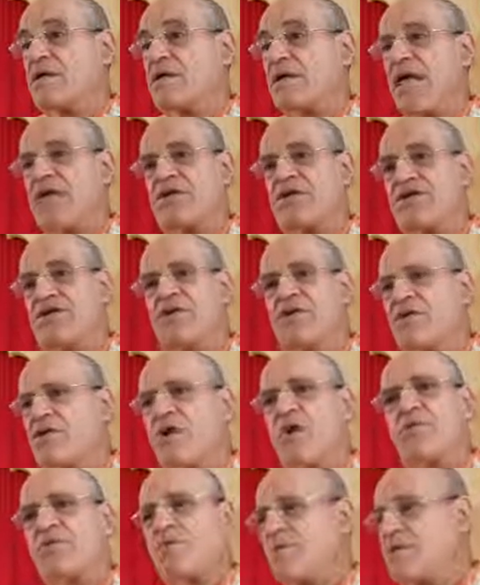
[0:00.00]
Last year. You
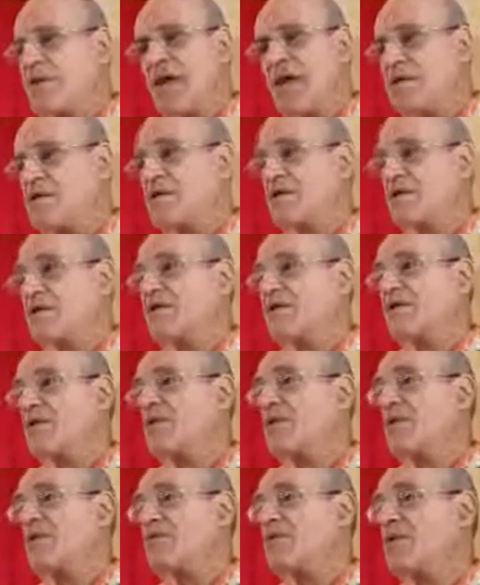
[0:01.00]
don't remember.
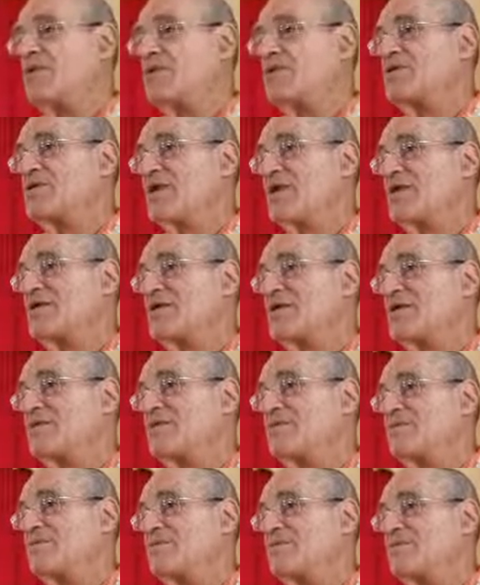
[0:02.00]
Nobody remembers that.
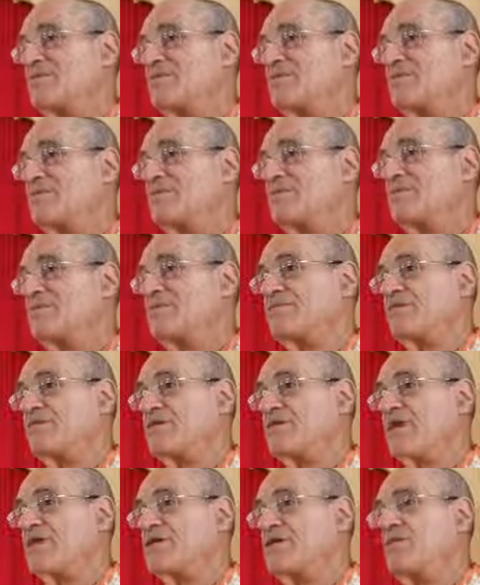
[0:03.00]

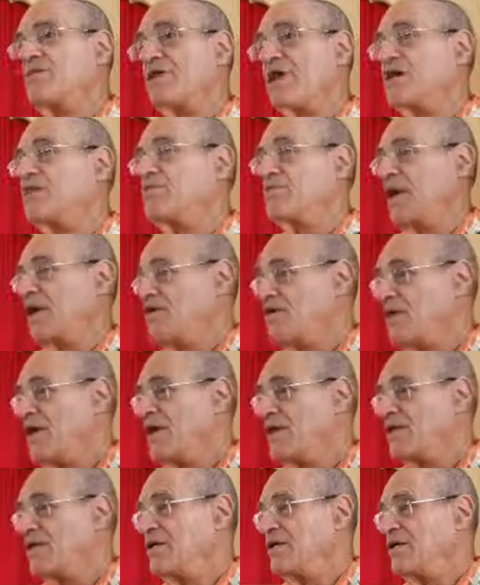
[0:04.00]
She played
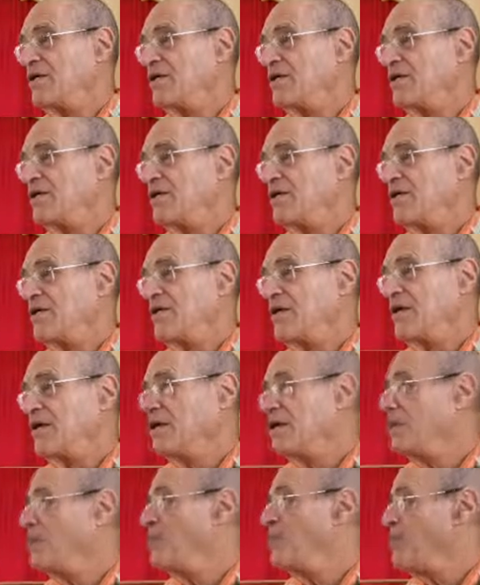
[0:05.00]
Radharani
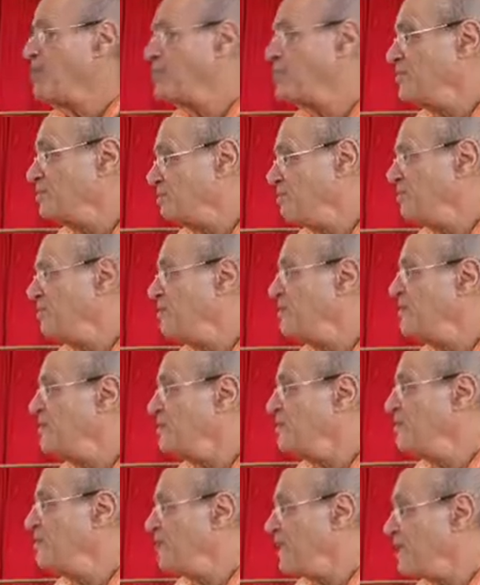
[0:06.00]
and the bumblebee
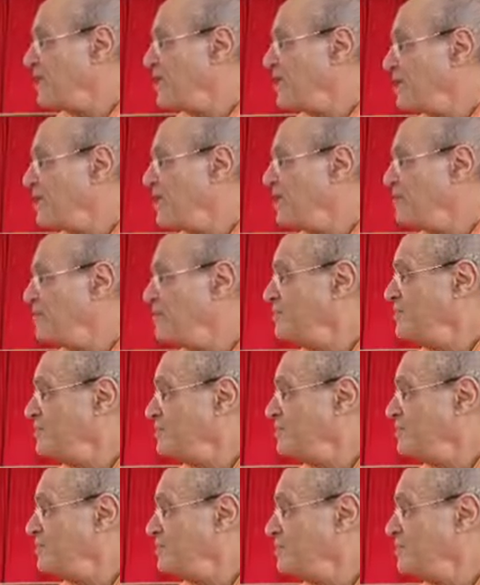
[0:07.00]
pastime.
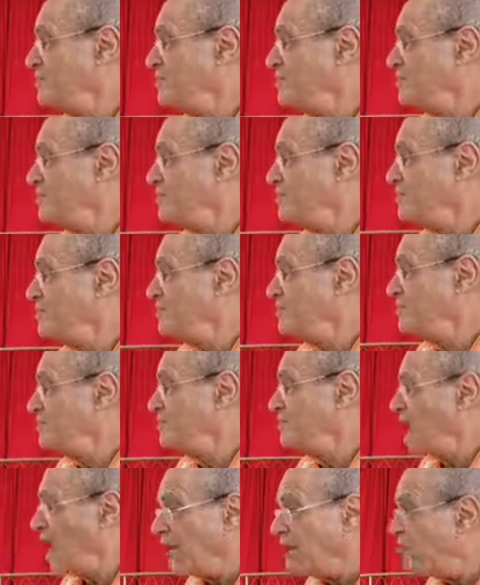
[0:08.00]

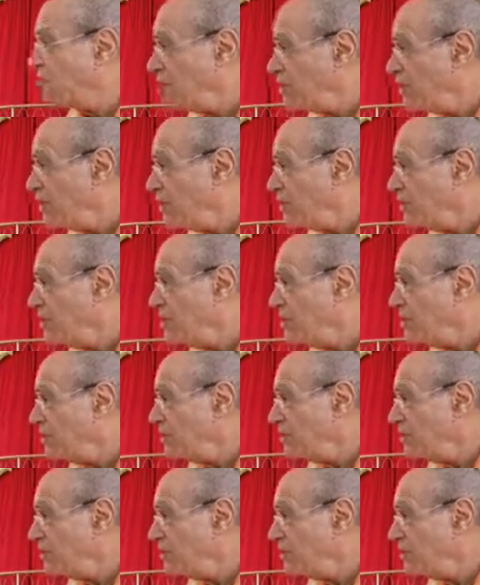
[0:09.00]
Now you remember?